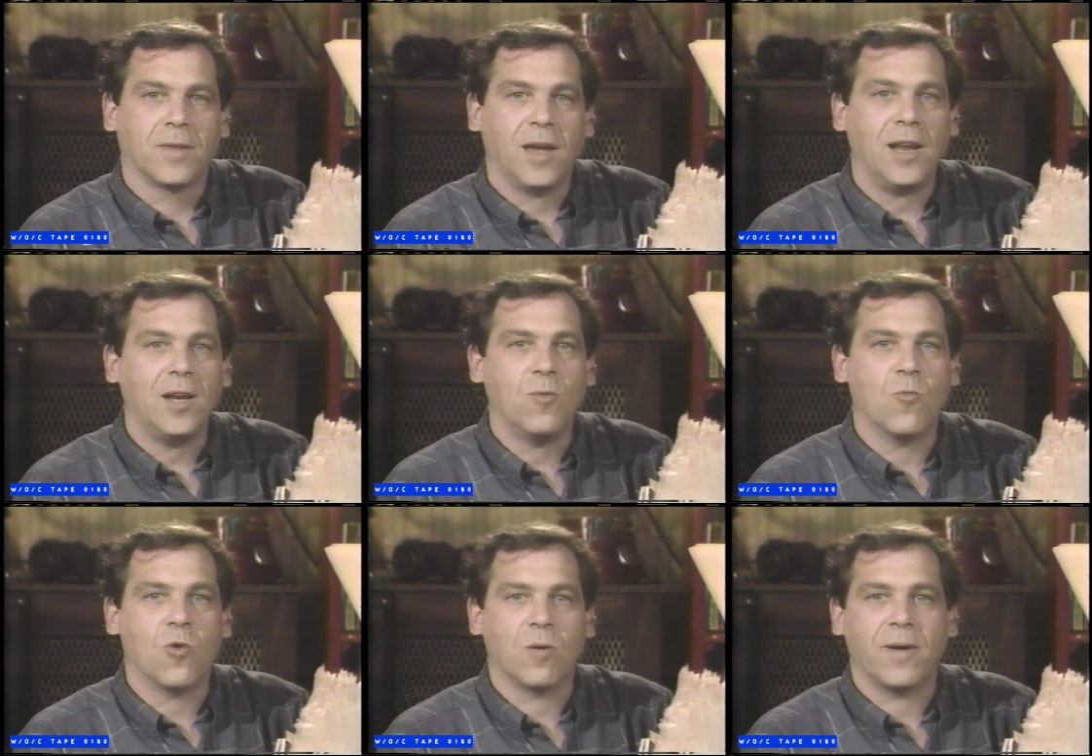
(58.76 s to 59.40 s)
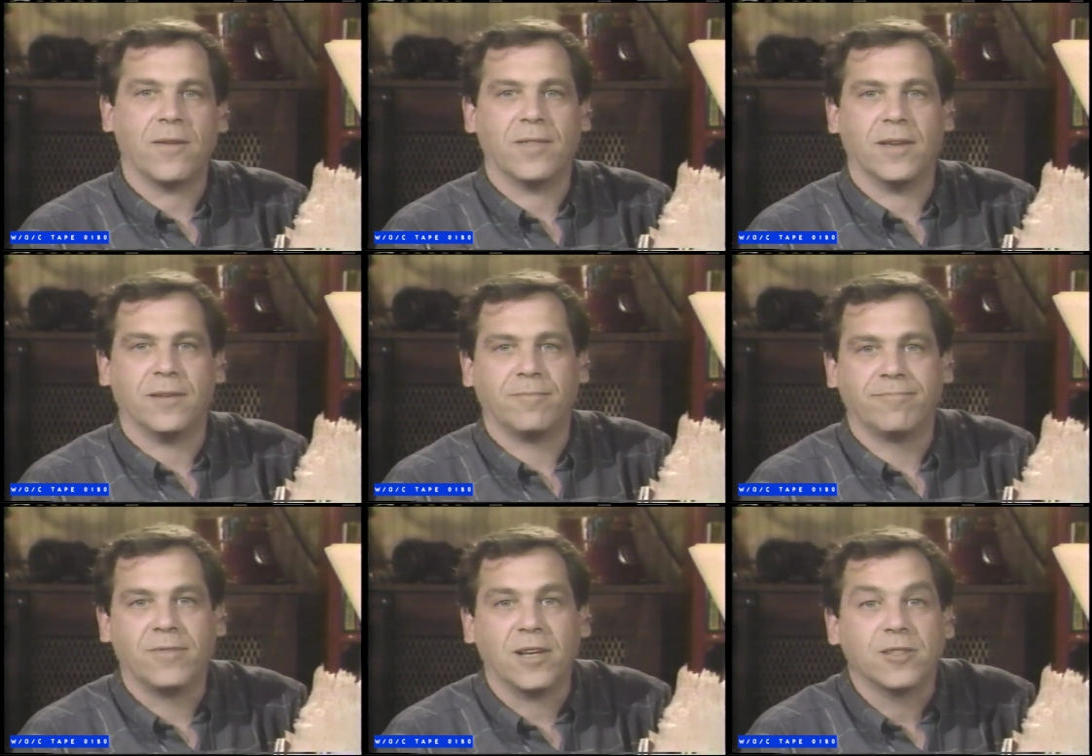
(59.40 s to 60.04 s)
Any warm air
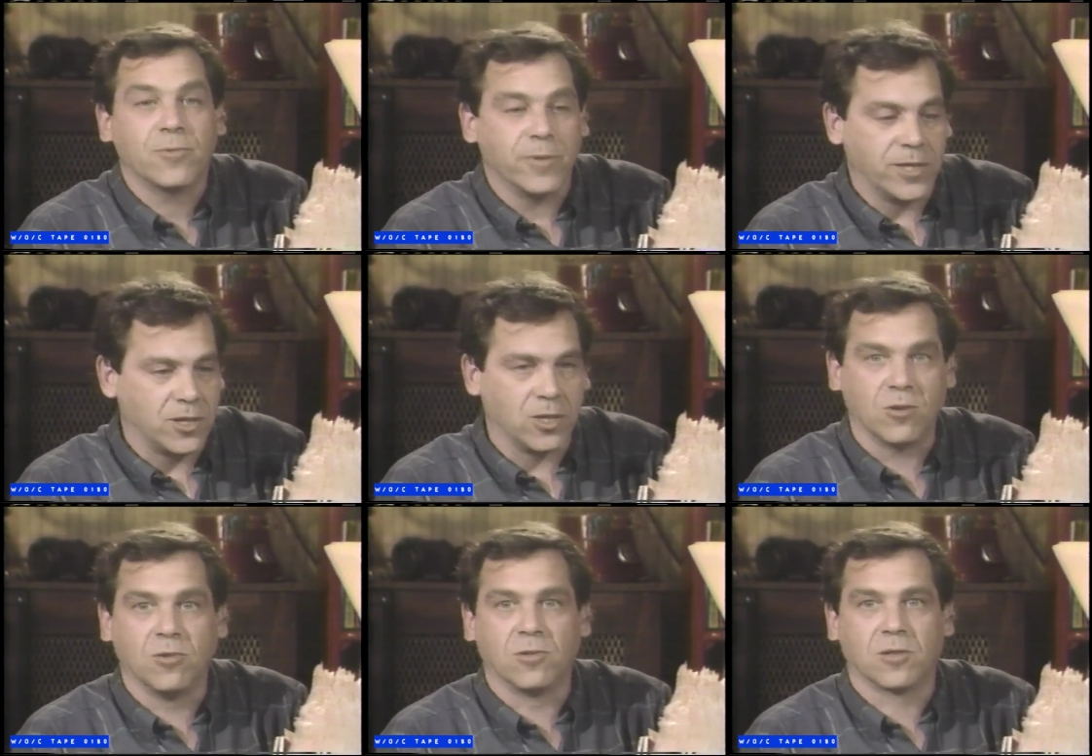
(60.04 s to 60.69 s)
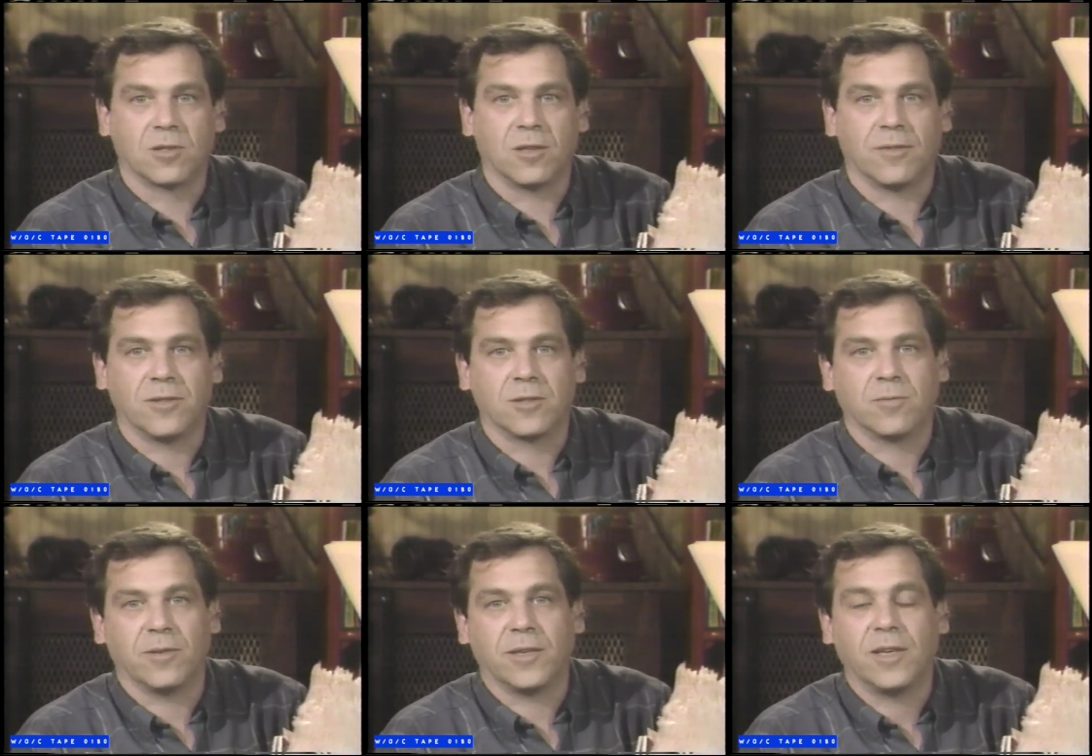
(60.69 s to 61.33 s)
that does reach the cool
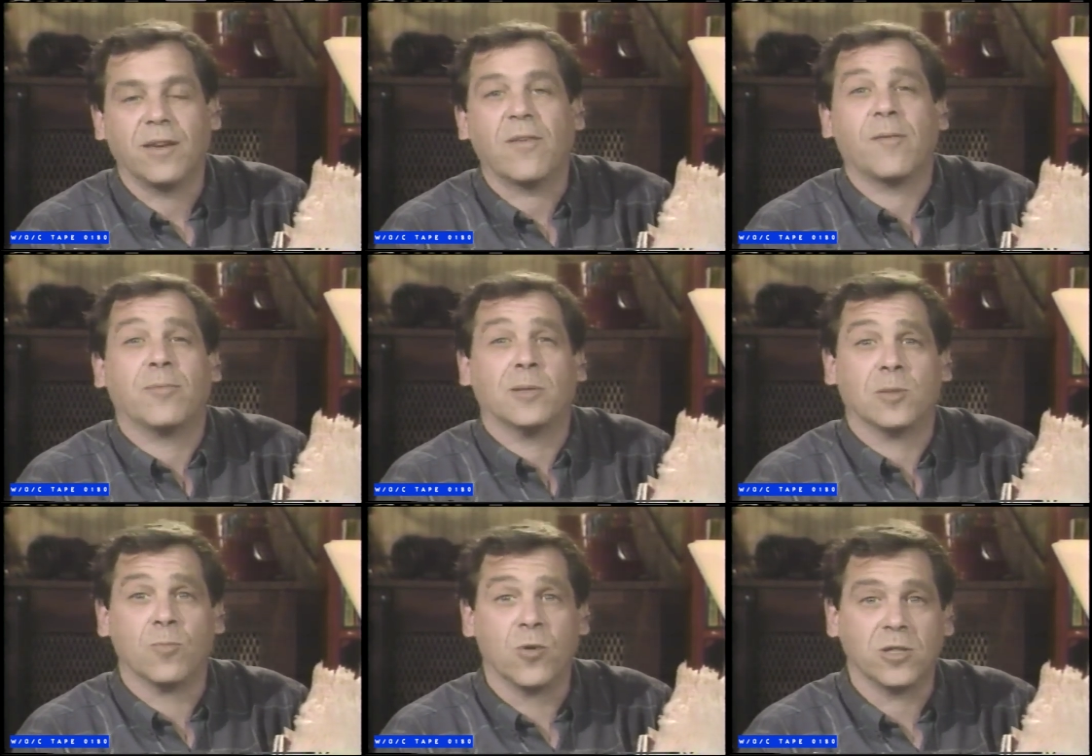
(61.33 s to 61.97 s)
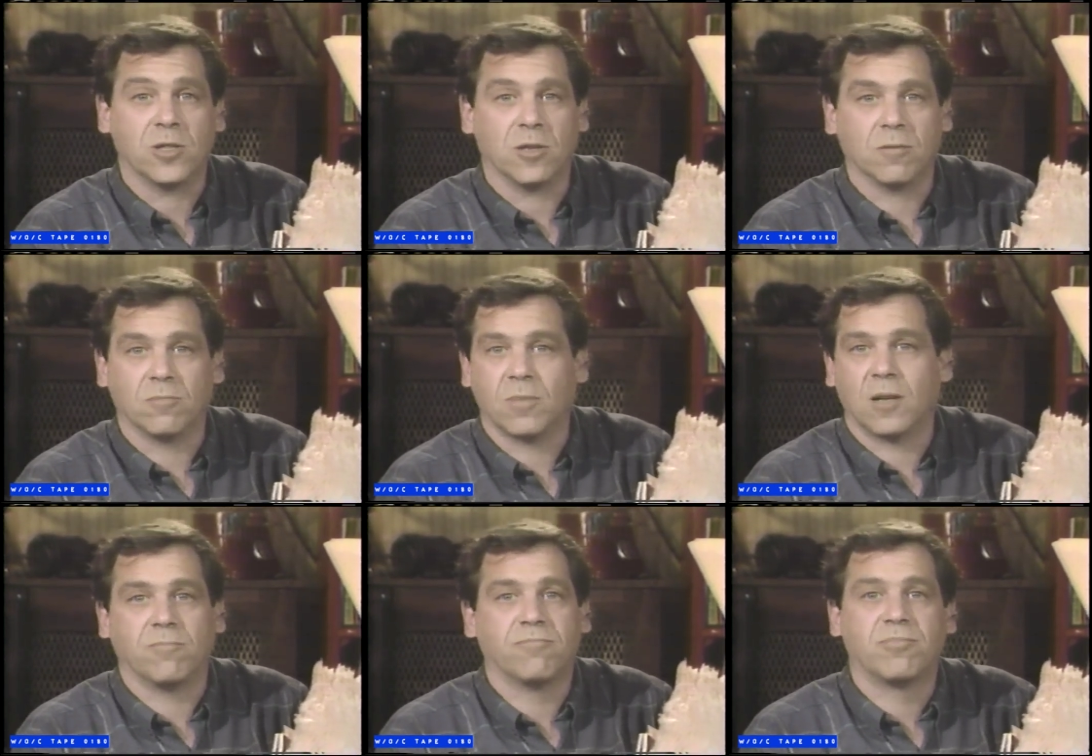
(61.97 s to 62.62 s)
surface would give up its moisture,
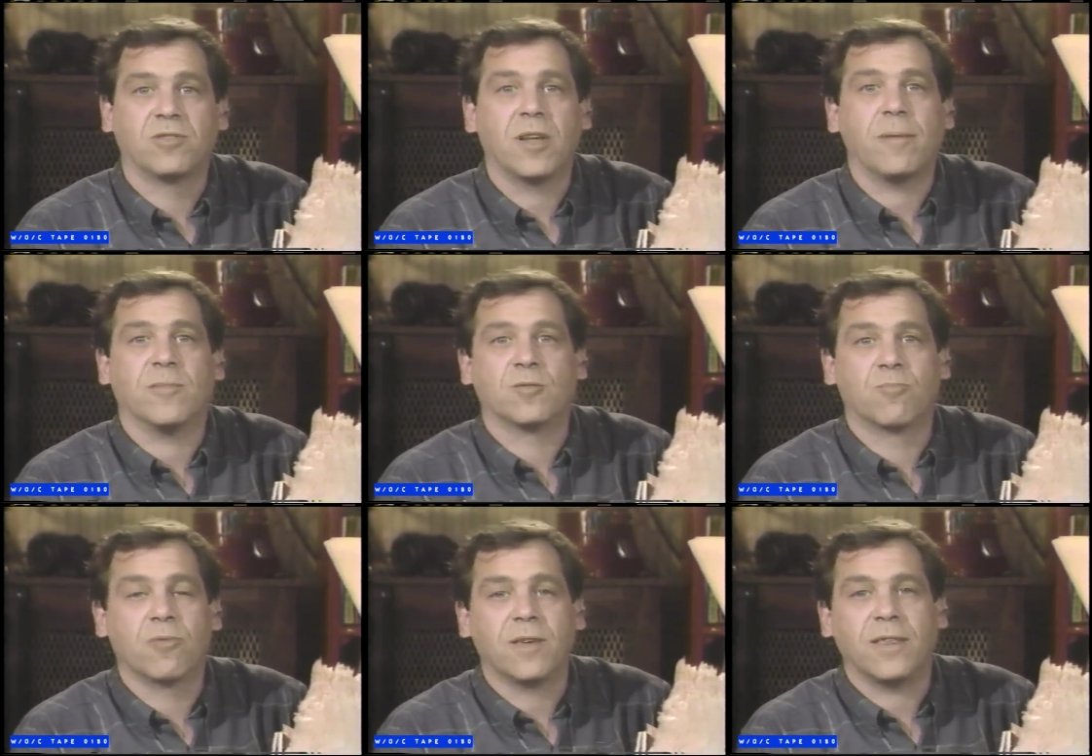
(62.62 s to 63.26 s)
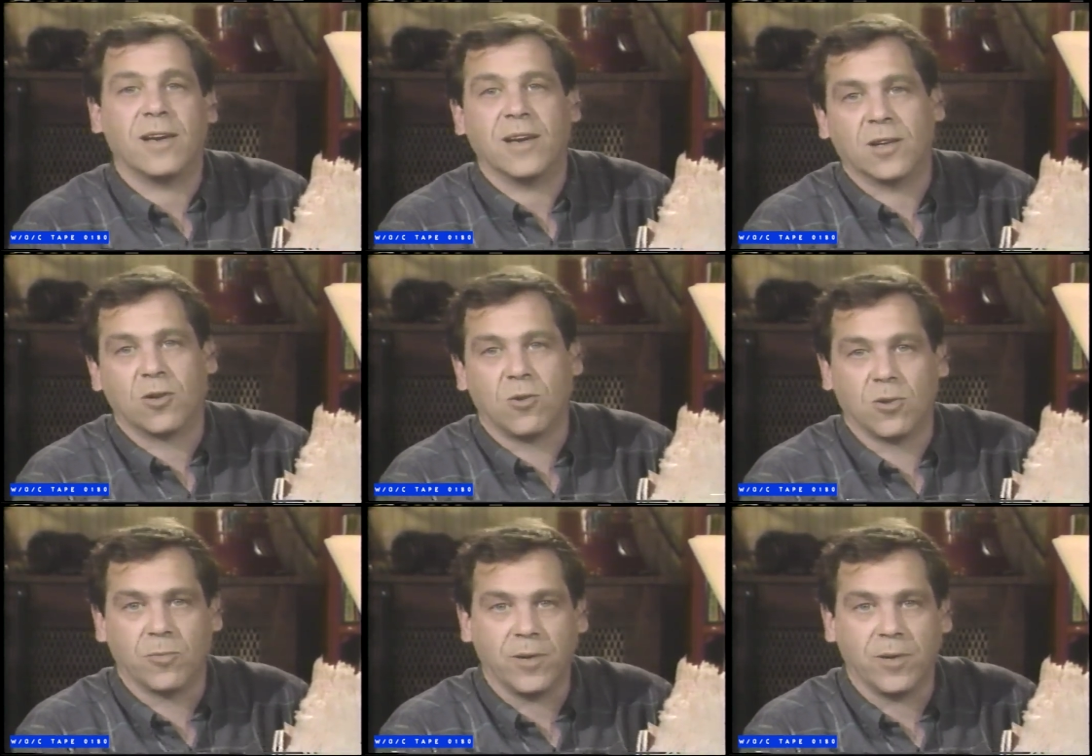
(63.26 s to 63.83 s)
the same as breathing on a cold